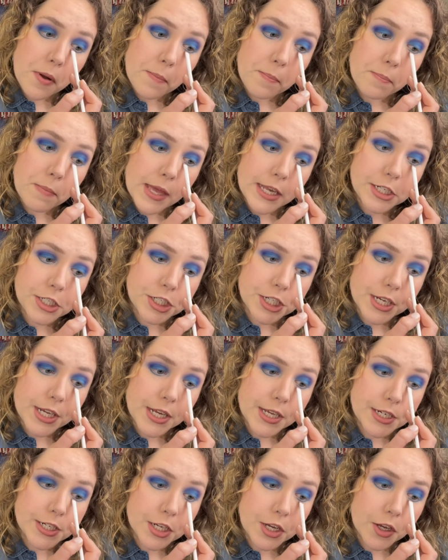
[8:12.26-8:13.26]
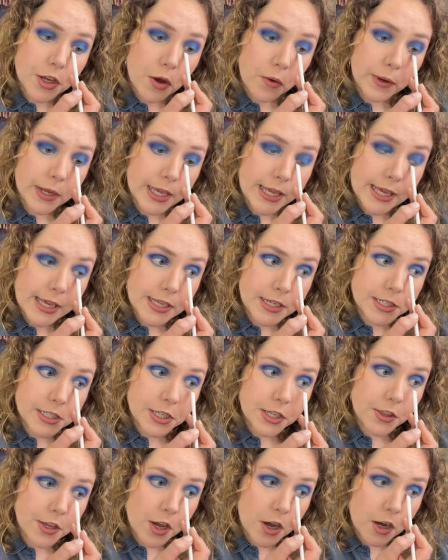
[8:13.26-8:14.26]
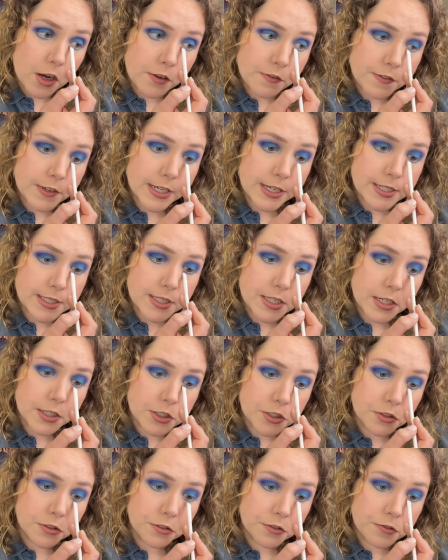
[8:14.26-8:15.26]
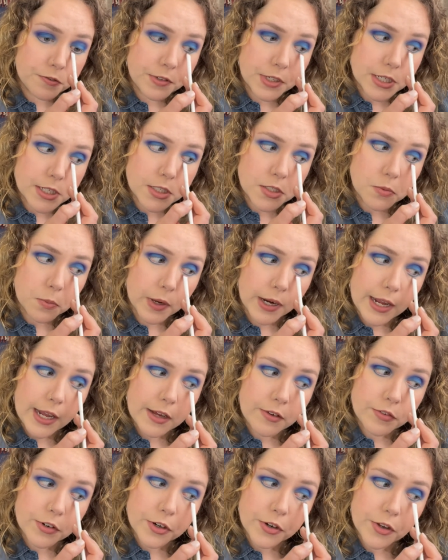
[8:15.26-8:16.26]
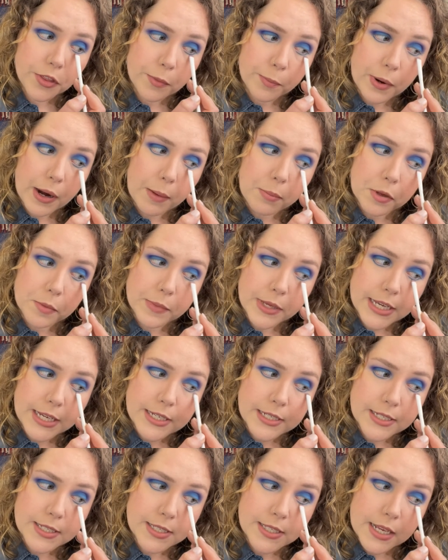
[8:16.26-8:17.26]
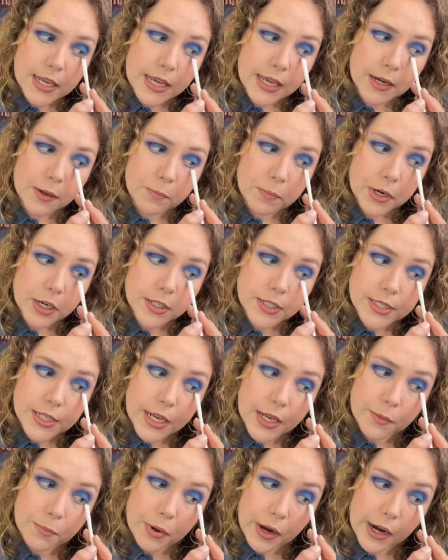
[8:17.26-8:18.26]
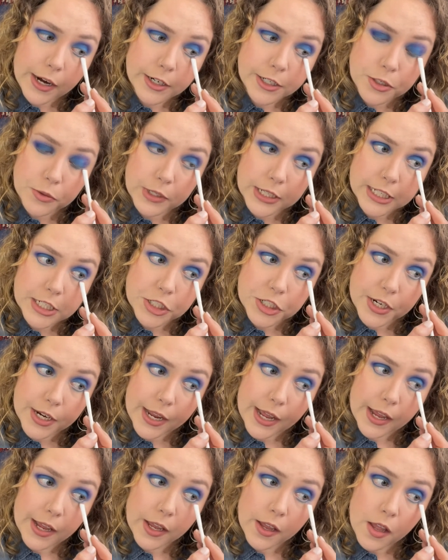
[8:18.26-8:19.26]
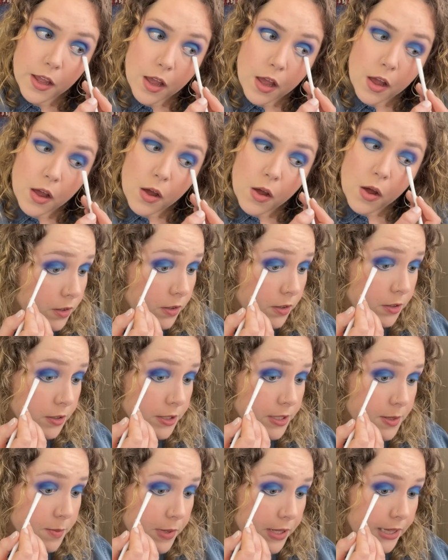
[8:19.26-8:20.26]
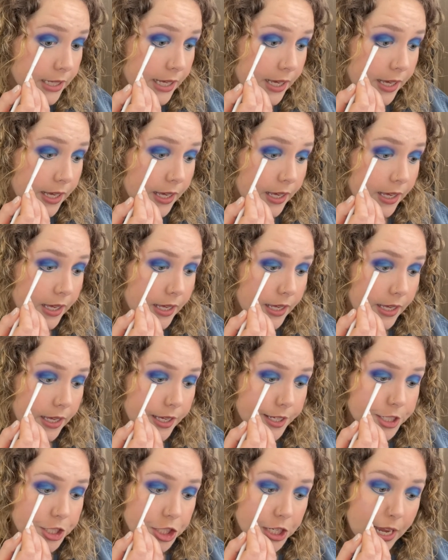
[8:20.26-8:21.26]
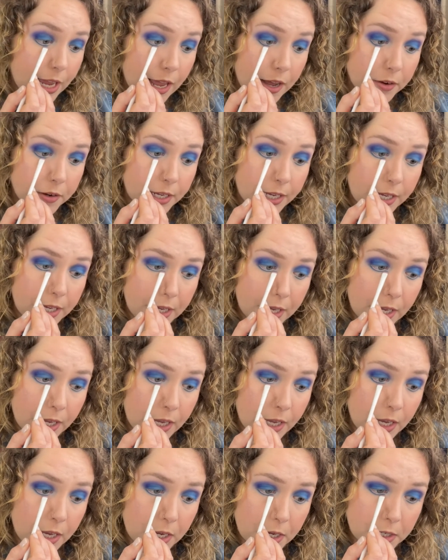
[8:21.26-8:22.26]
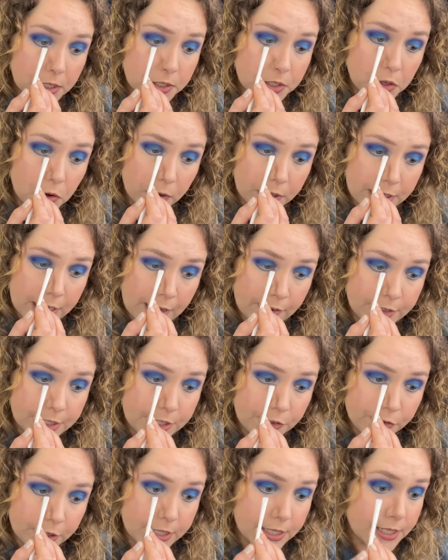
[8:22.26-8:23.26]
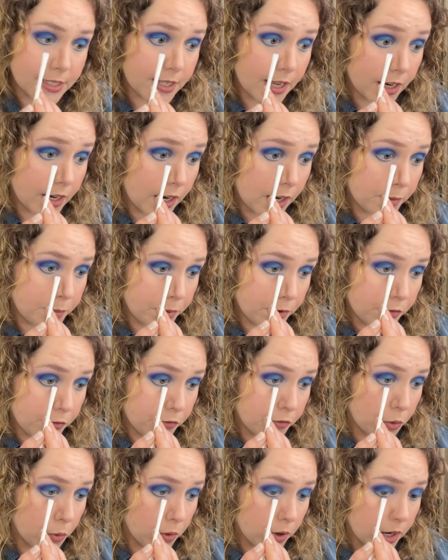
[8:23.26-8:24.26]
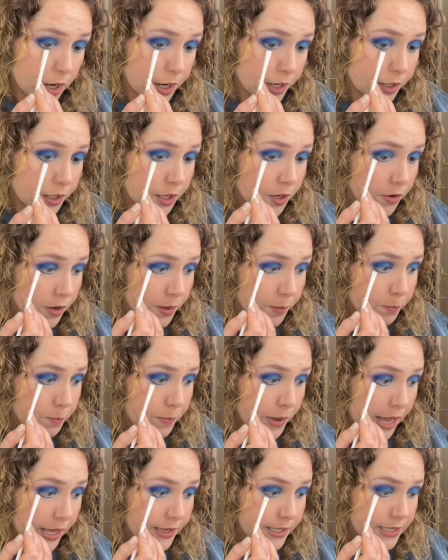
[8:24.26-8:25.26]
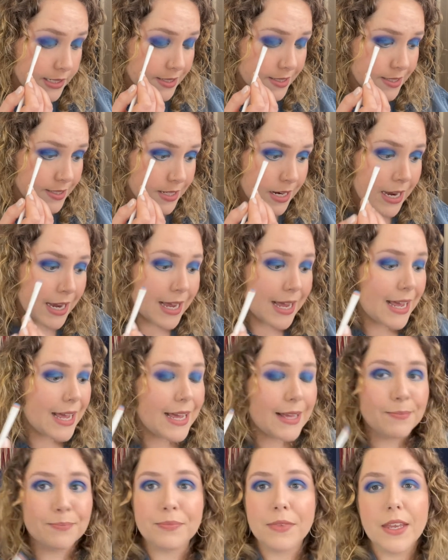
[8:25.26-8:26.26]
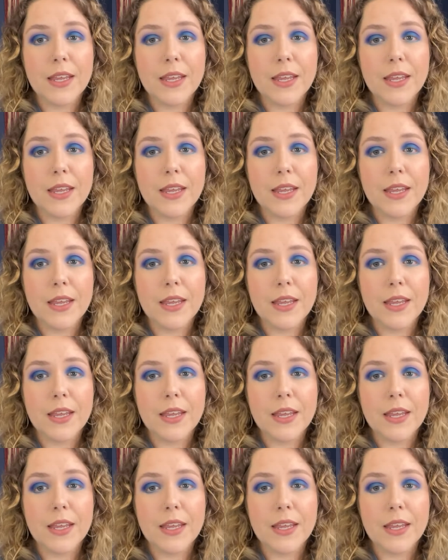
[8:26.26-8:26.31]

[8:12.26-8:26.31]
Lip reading: mentioned going into the office to fix whatever the problem is in person prior to election day. Ultimately, each county is going to have a different setup for curing ballots, and